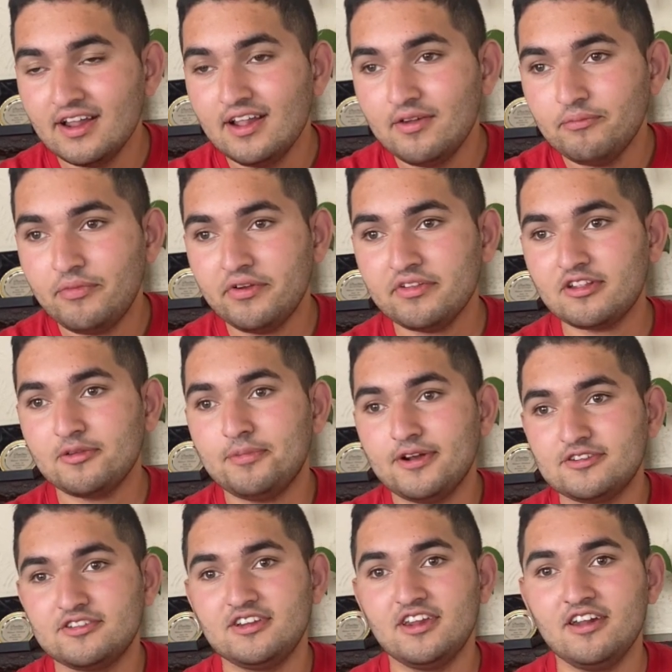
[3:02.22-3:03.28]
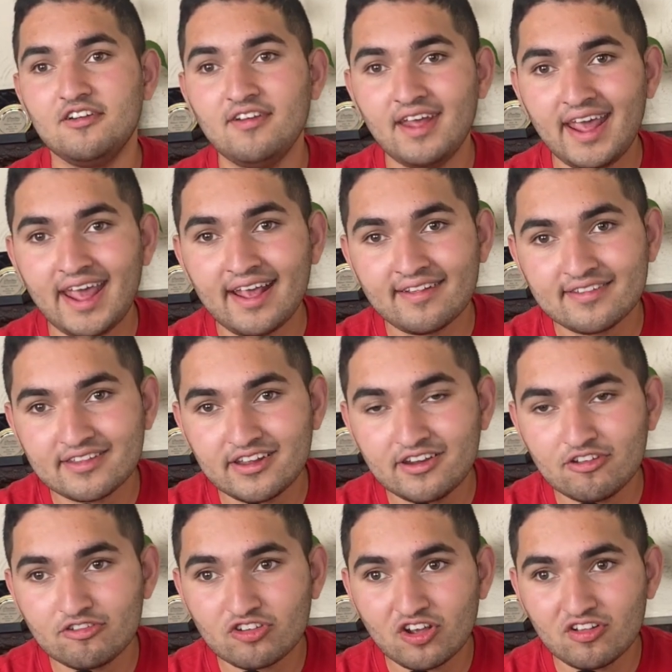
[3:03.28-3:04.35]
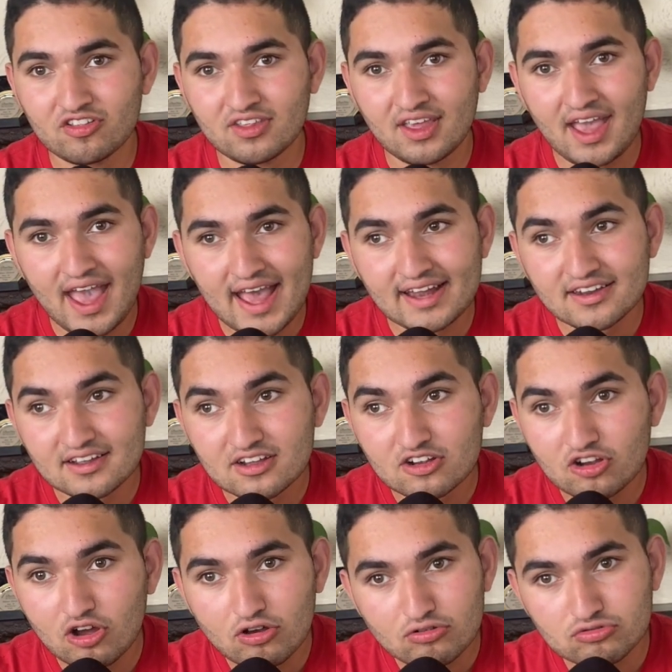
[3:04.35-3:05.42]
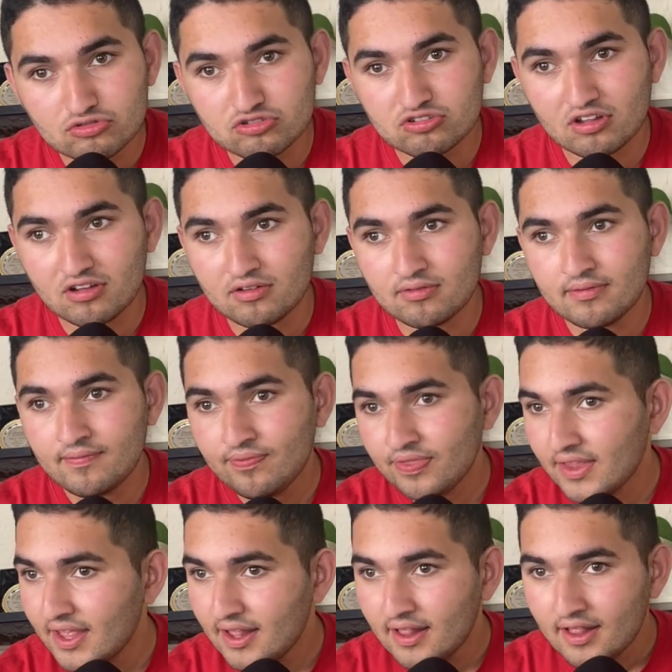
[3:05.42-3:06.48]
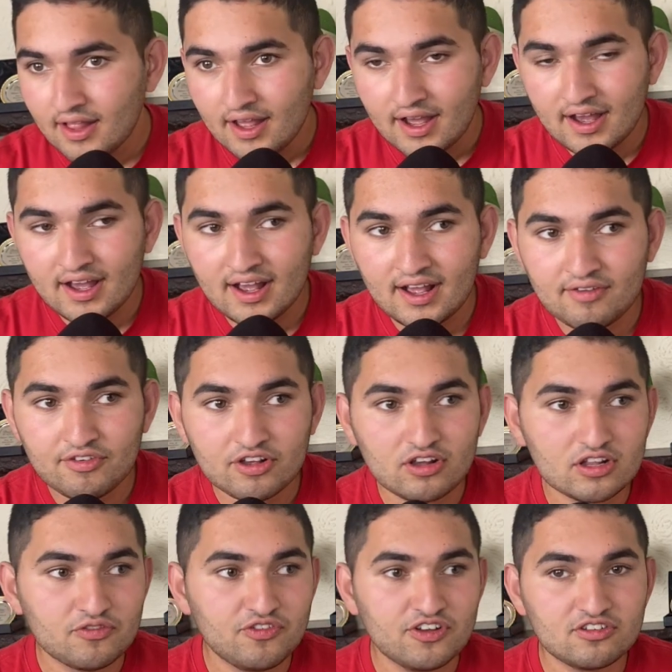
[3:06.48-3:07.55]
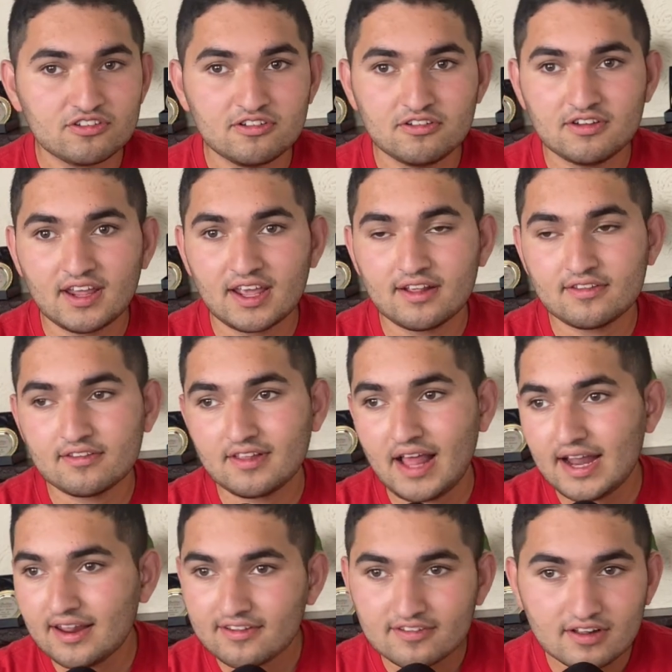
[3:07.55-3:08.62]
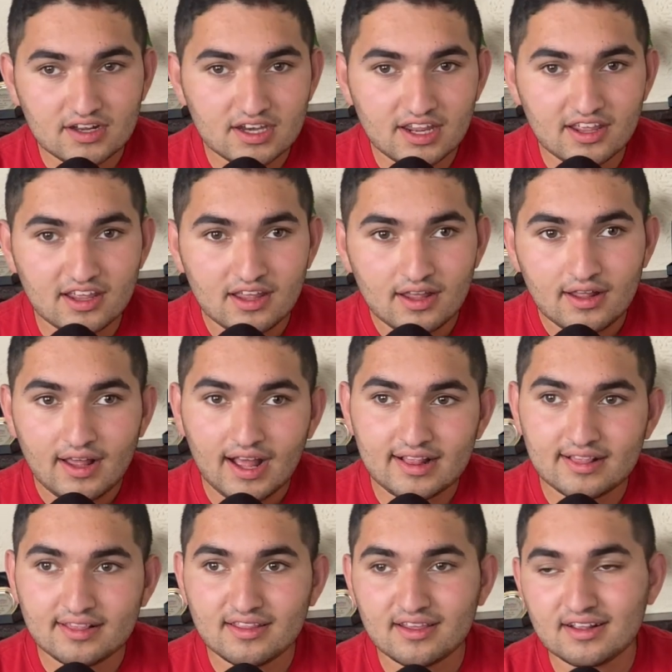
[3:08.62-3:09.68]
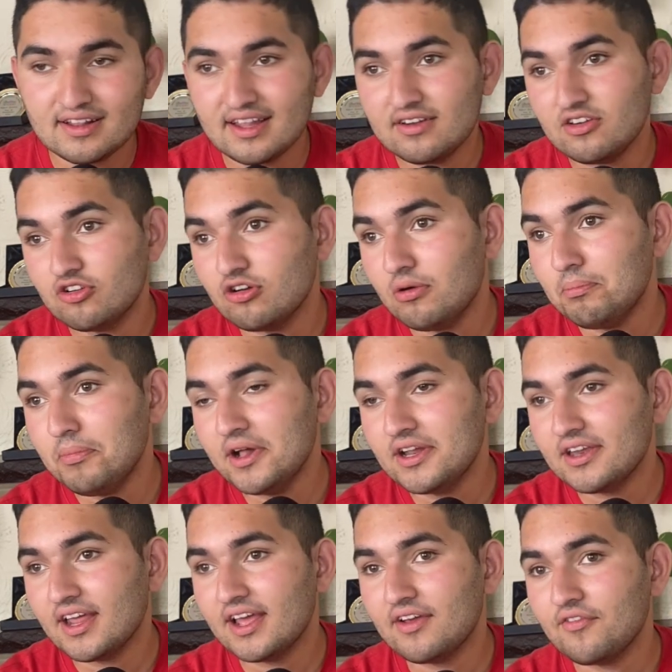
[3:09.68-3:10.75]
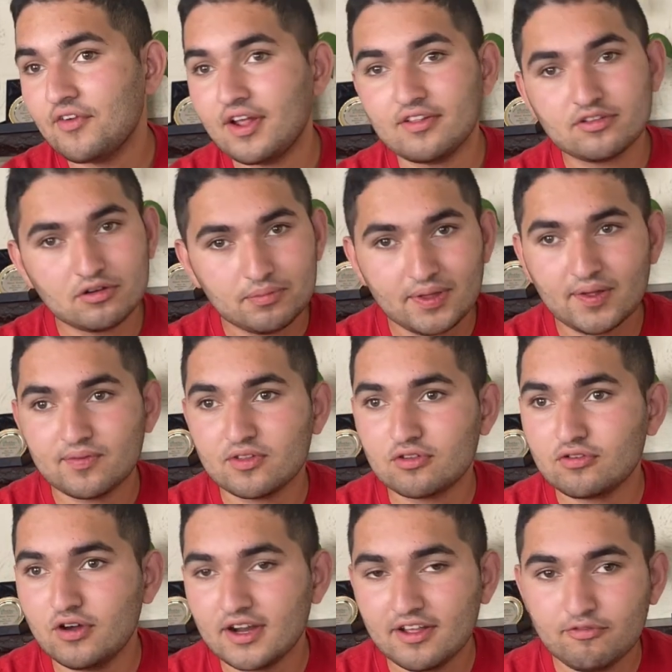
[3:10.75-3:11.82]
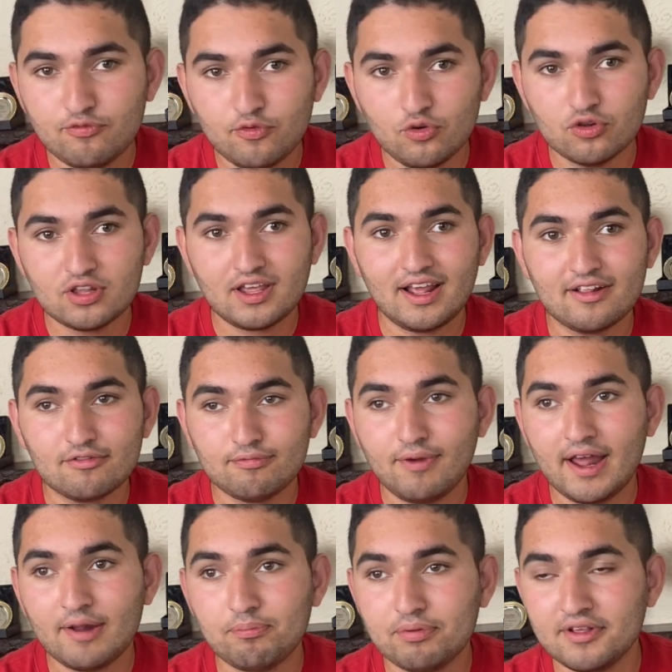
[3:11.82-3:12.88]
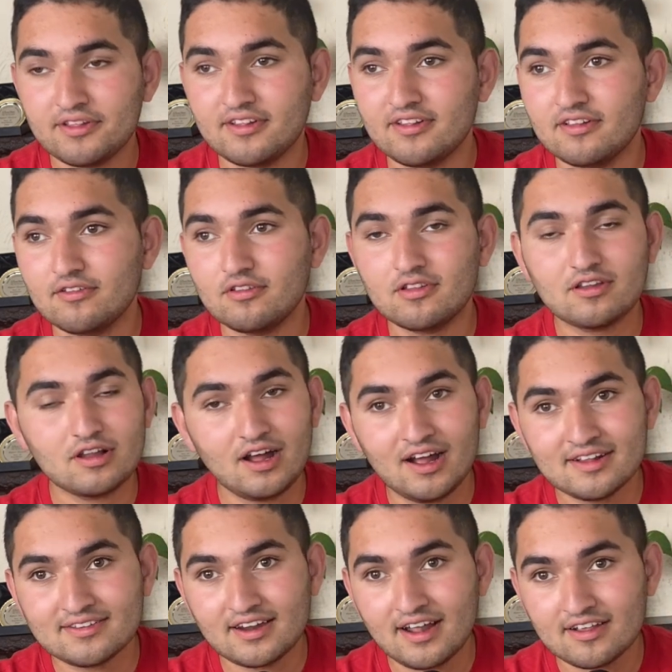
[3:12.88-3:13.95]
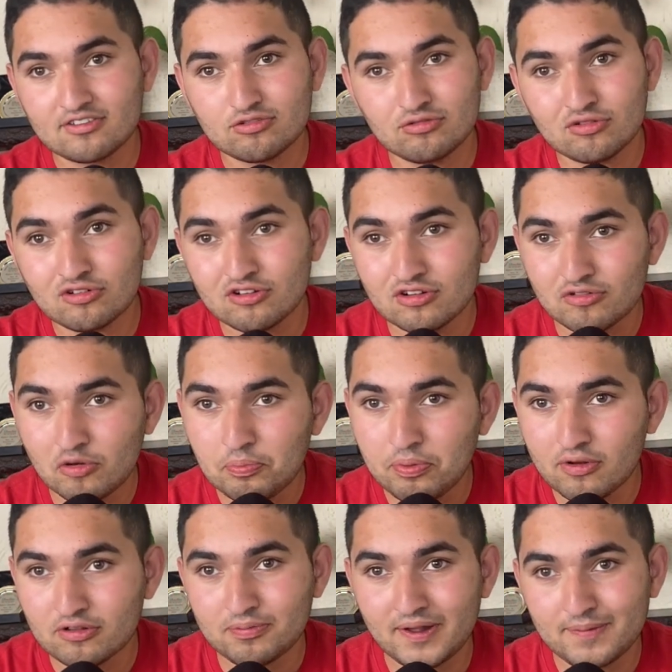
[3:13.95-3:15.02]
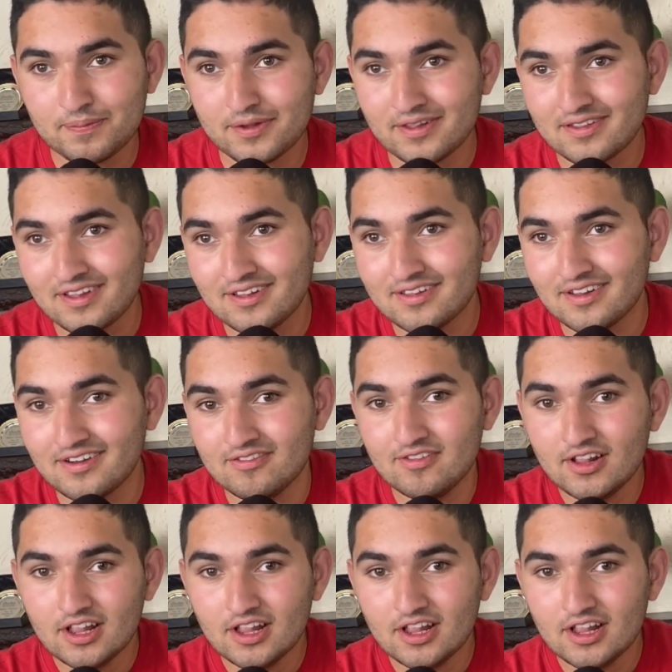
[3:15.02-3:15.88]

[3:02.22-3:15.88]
Maurizio Pochettino is the new Chelsea head coach. So, we got the first 2 days, Saturday, Sunday. I think then we got Monday, where it's going to meet up the squad. And fourth is where preseason starts. And I saw good reports about preseason.